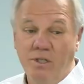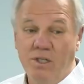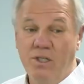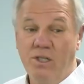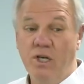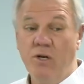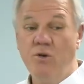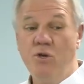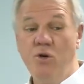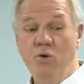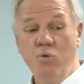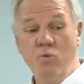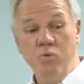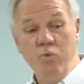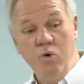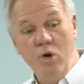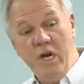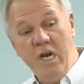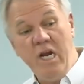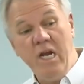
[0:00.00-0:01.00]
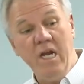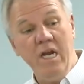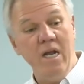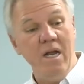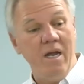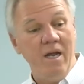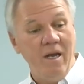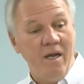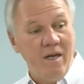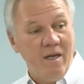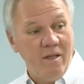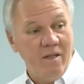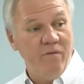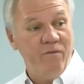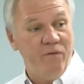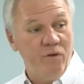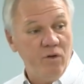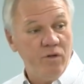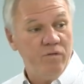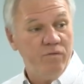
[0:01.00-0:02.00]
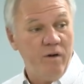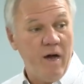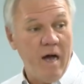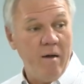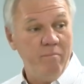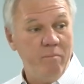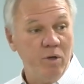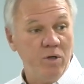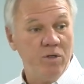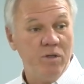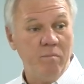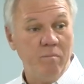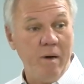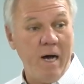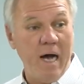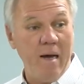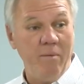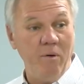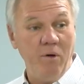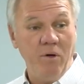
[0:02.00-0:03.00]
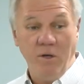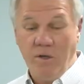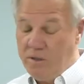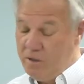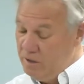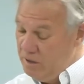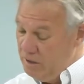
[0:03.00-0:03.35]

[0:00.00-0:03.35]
but still you read the first five books of Bible.